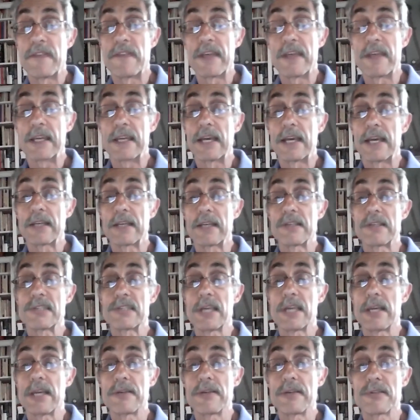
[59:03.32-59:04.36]
thing I can
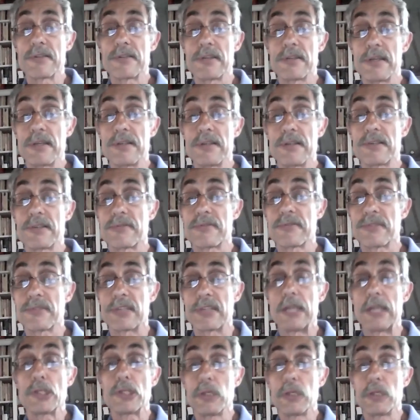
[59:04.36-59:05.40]
say is, is
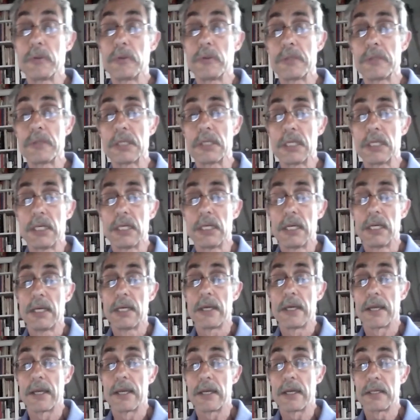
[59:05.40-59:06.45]
stay tuned.
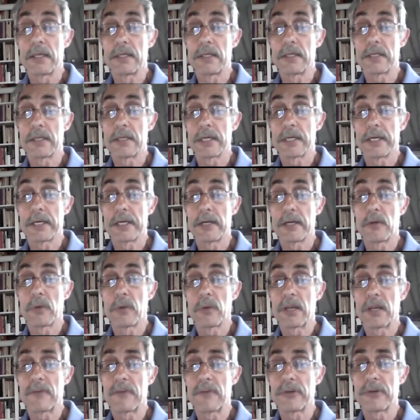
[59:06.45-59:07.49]
And uh,
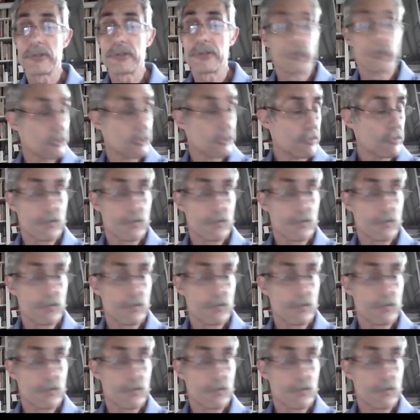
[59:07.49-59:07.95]
whatever your